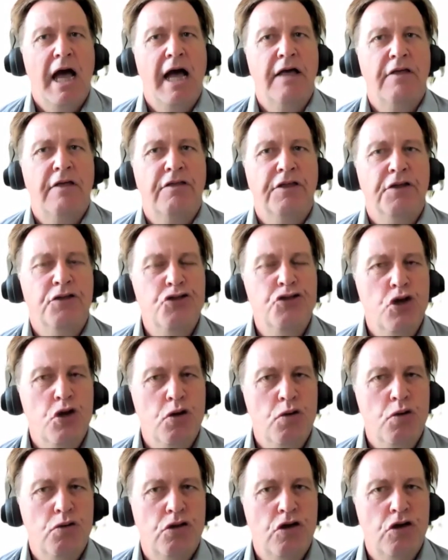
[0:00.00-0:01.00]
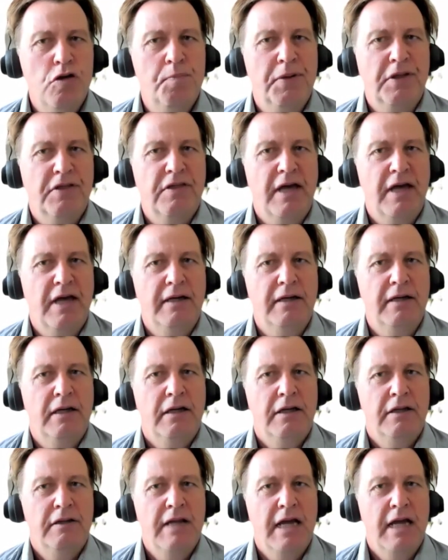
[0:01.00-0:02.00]
as the new 2%
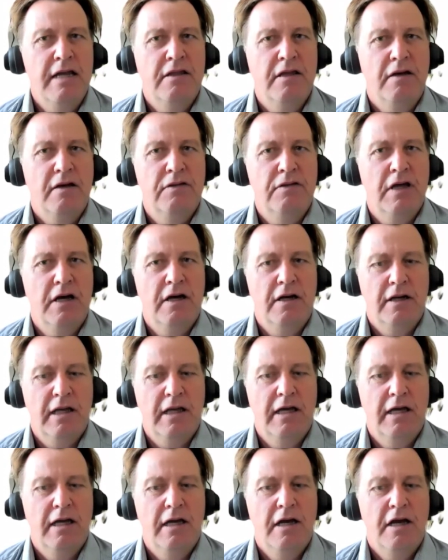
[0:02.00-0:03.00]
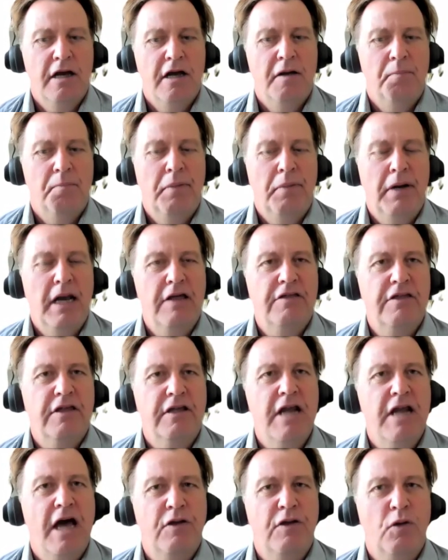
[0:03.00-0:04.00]
NATO target, plus
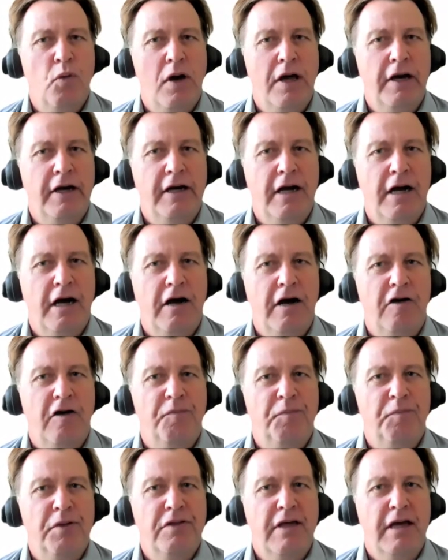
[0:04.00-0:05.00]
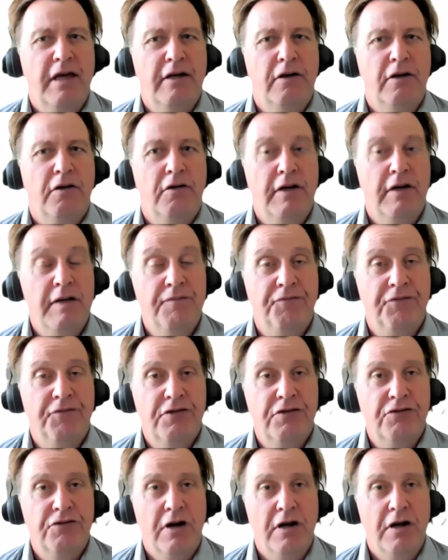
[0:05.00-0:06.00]
another 1.5% on
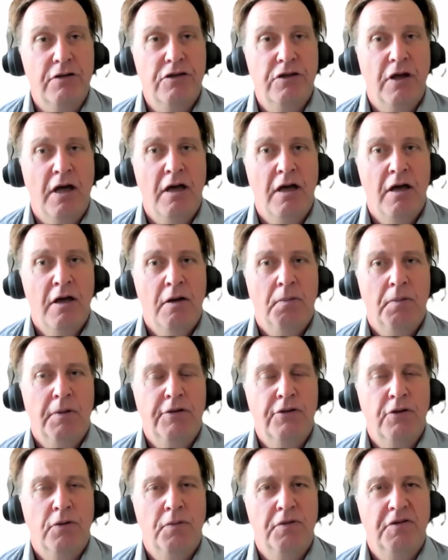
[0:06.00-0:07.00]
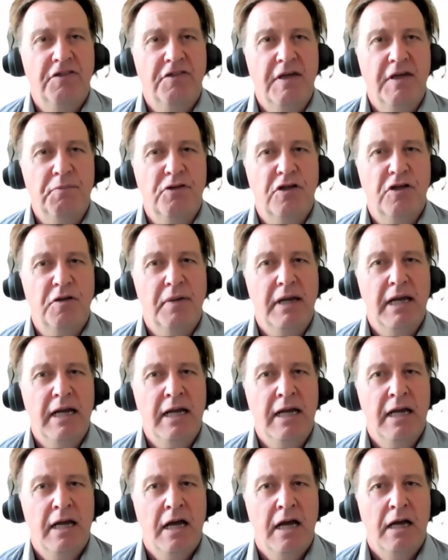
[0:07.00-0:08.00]
infrastructure, which always seems to
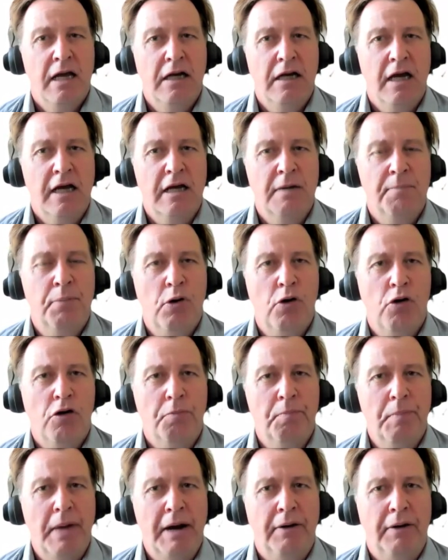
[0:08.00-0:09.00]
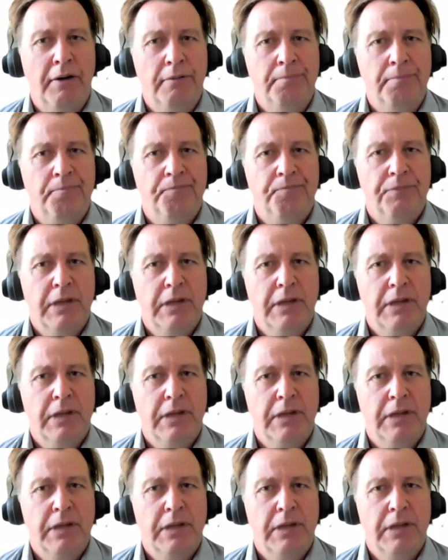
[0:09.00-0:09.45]
me like a pork barrel.